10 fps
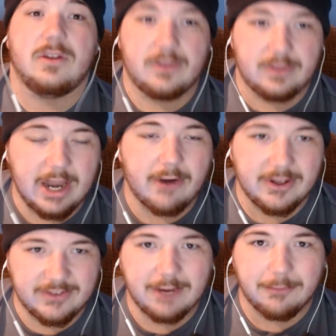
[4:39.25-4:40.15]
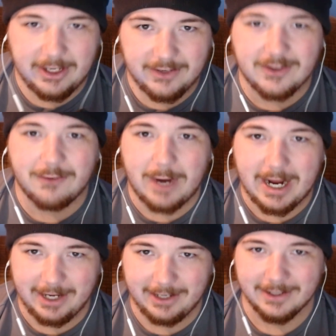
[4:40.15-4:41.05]
There is a reason
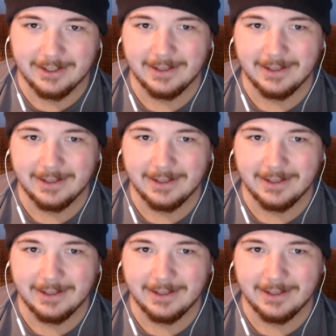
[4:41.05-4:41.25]
why